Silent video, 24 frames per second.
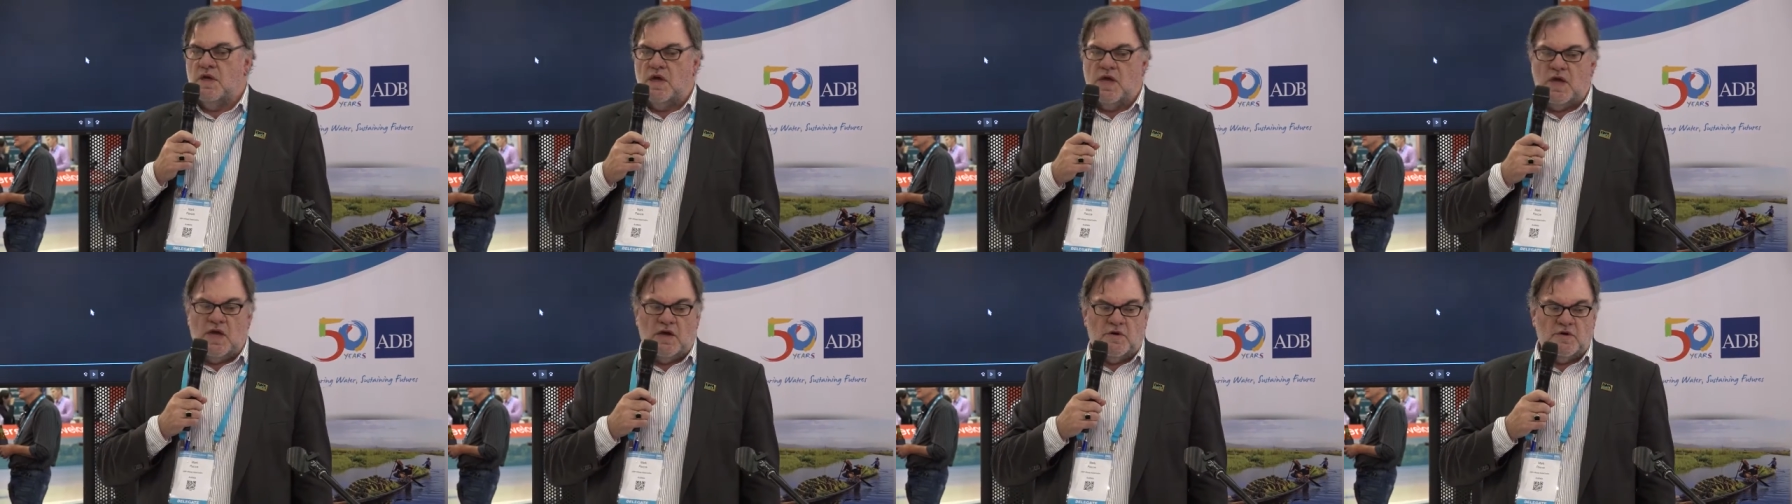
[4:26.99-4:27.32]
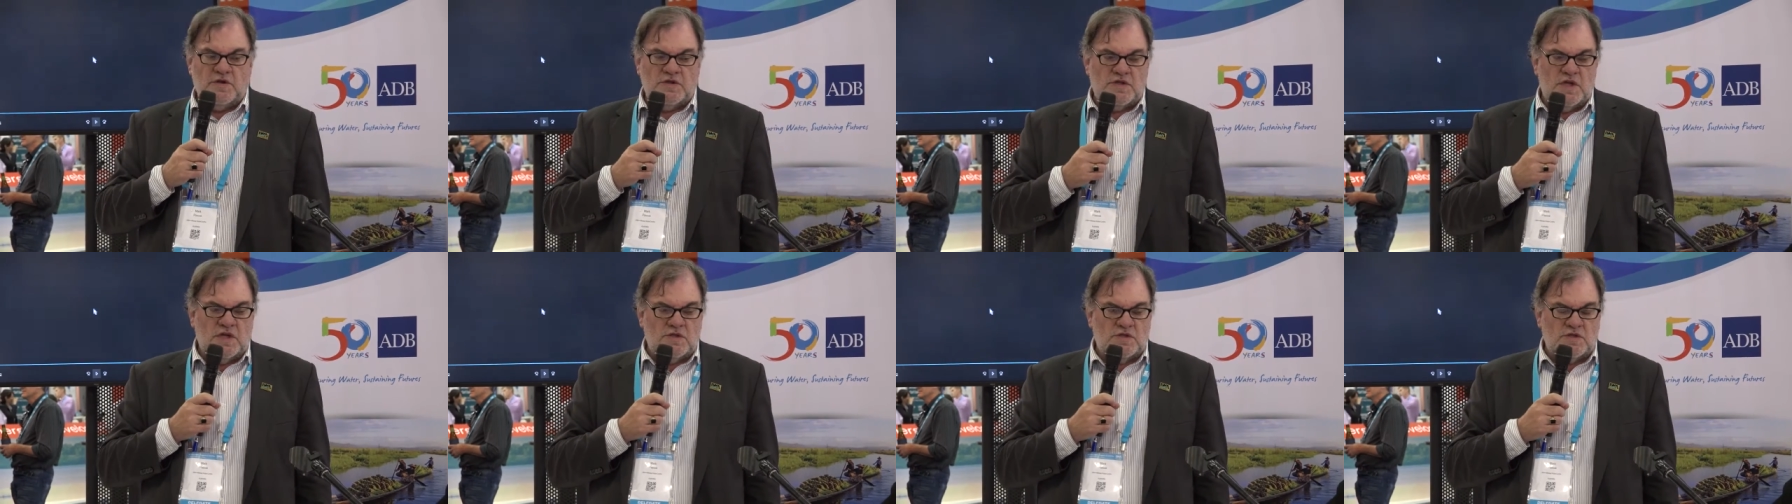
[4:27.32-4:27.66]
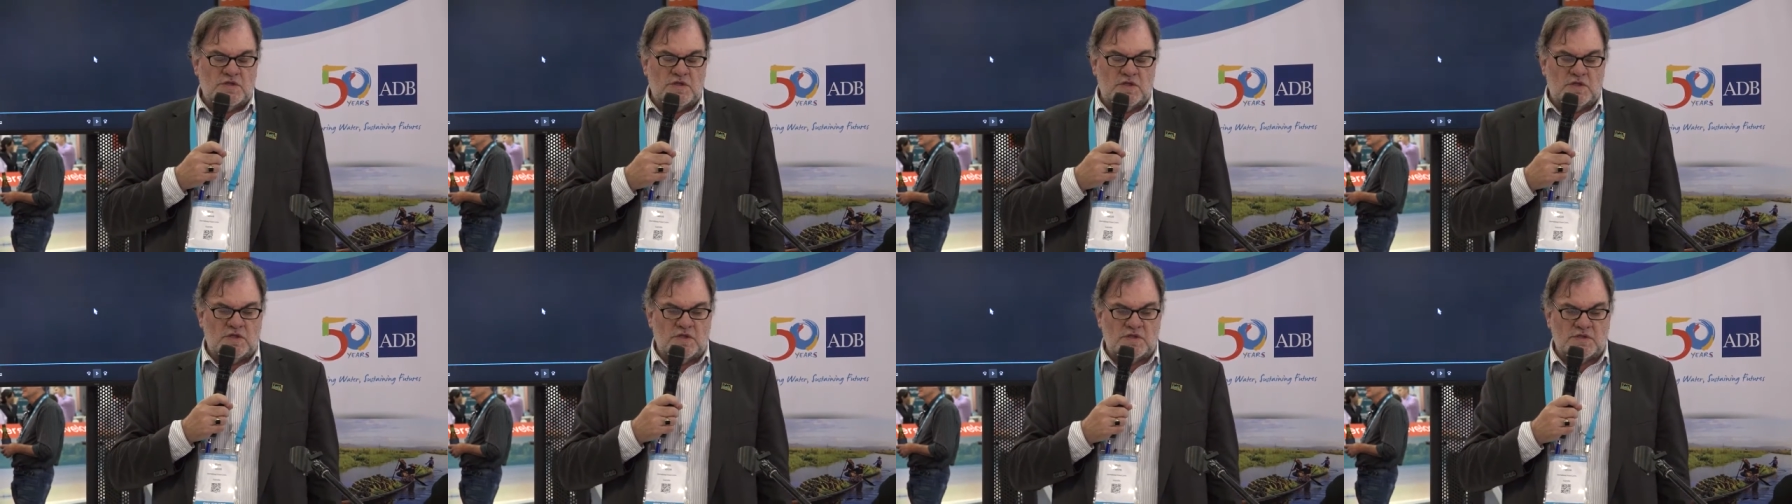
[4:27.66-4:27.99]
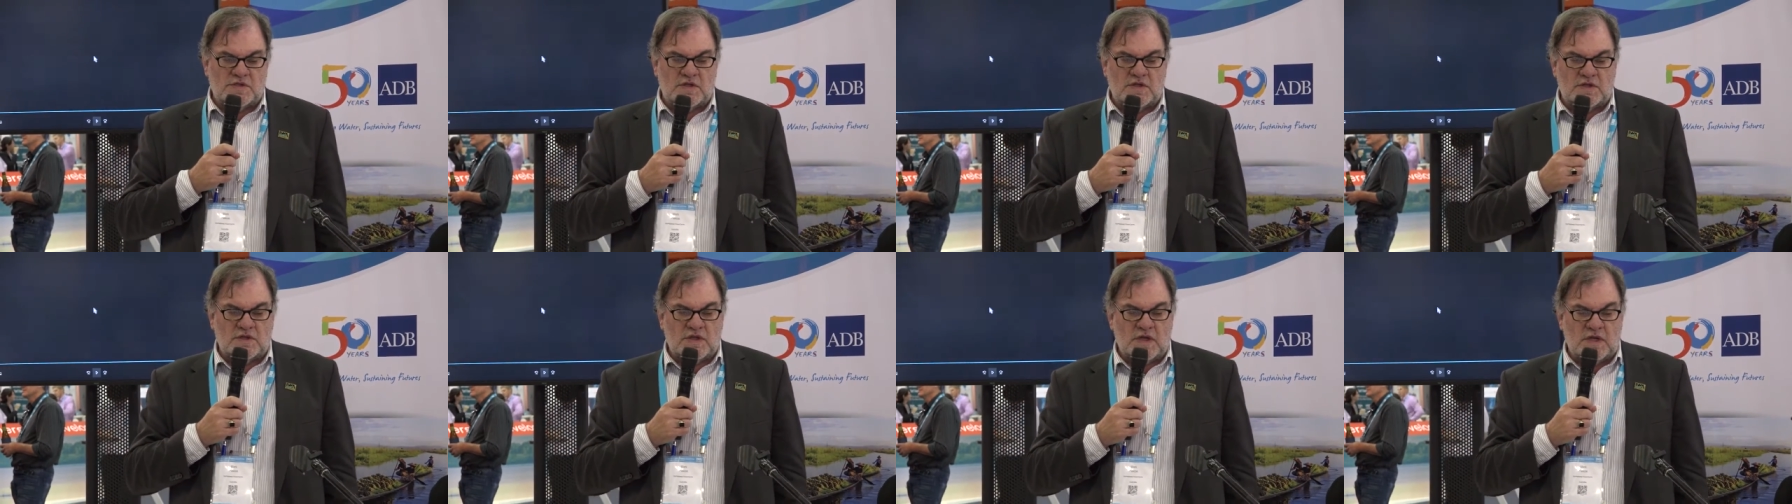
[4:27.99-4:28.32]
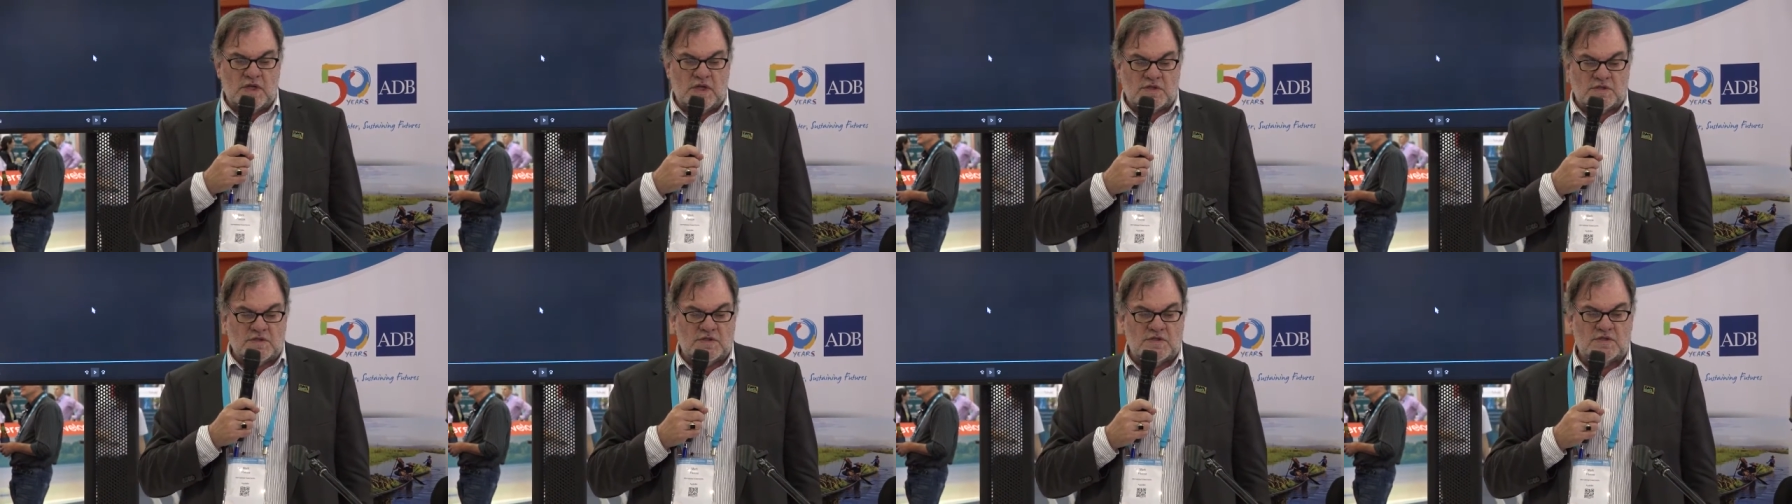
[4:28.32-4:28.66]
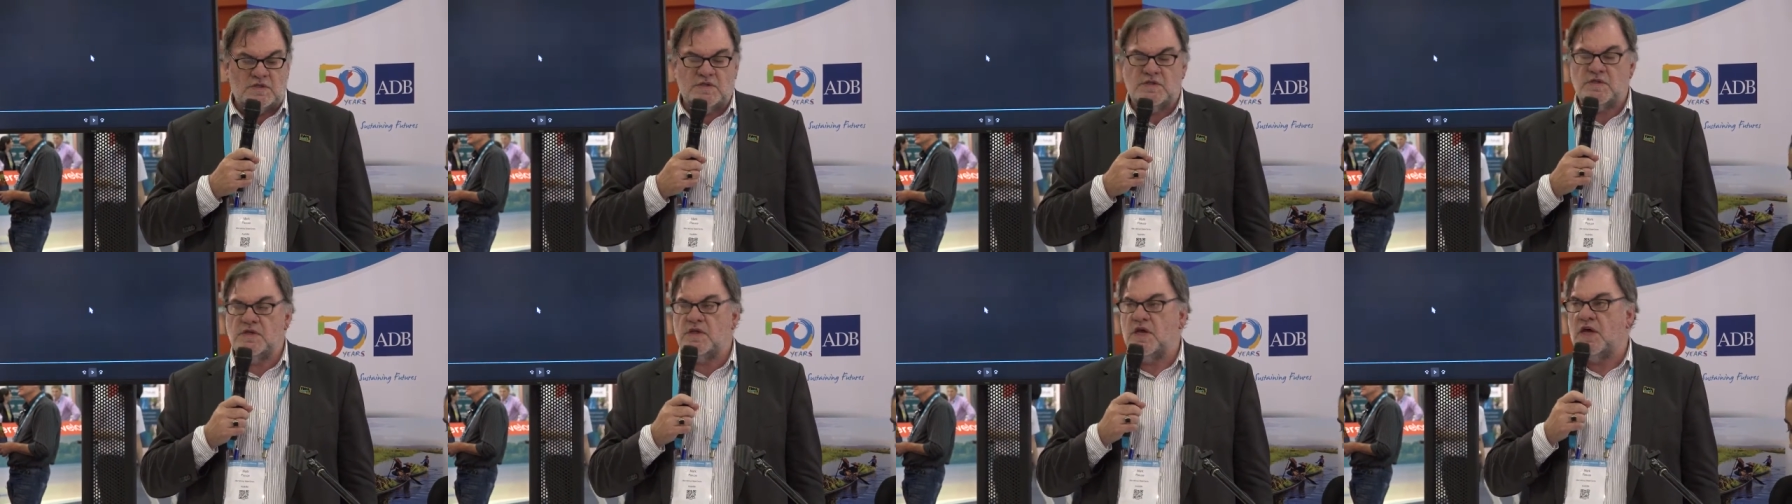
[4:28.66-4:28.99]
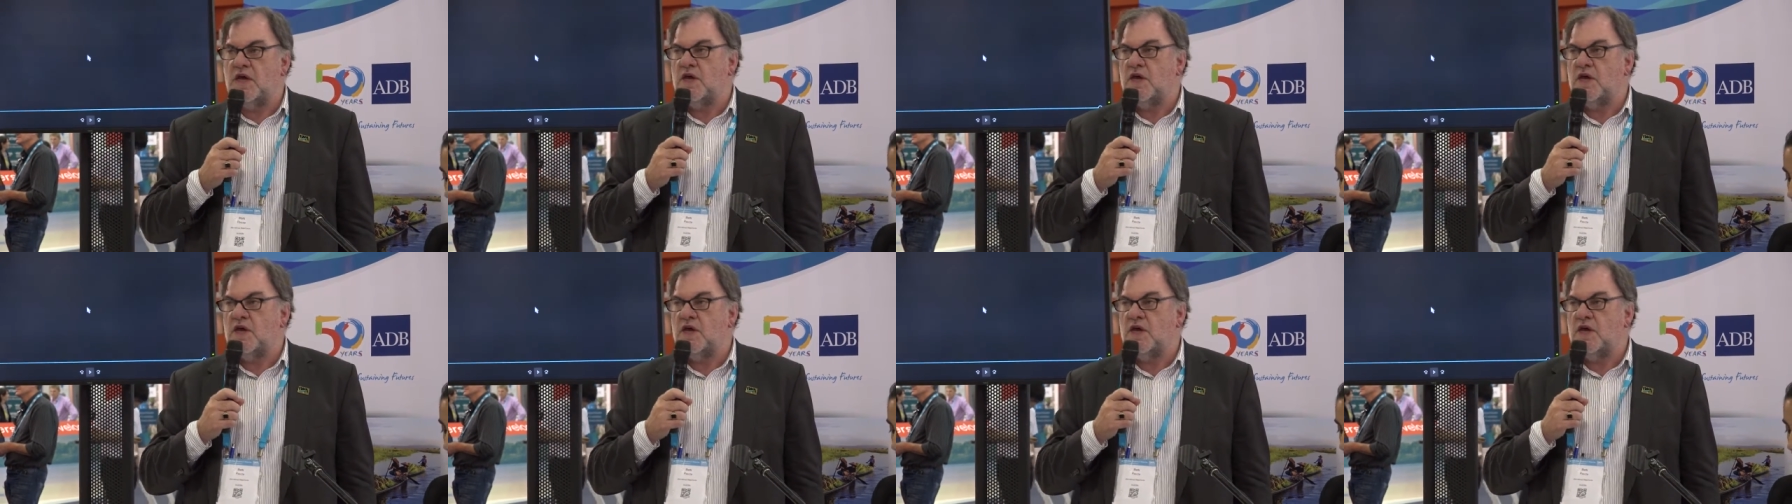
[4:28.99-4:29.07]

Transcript: Our intention is that the next